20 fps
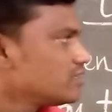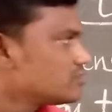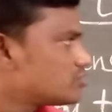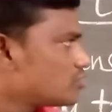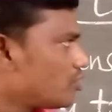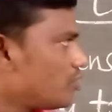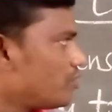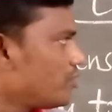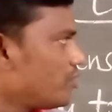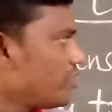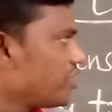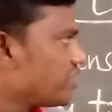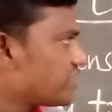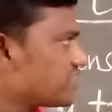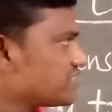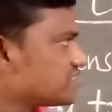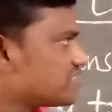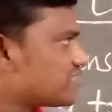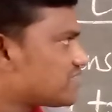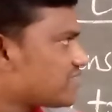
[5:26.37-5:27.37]
So it
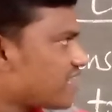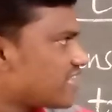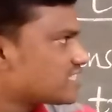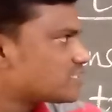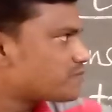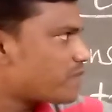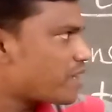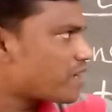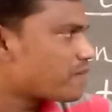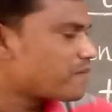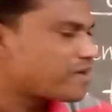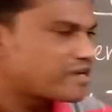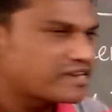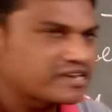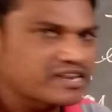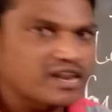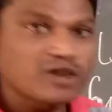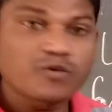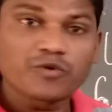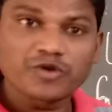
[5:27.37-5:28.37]
is a transparent
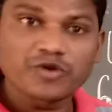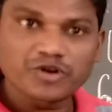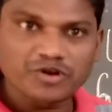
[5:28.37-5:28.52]
material.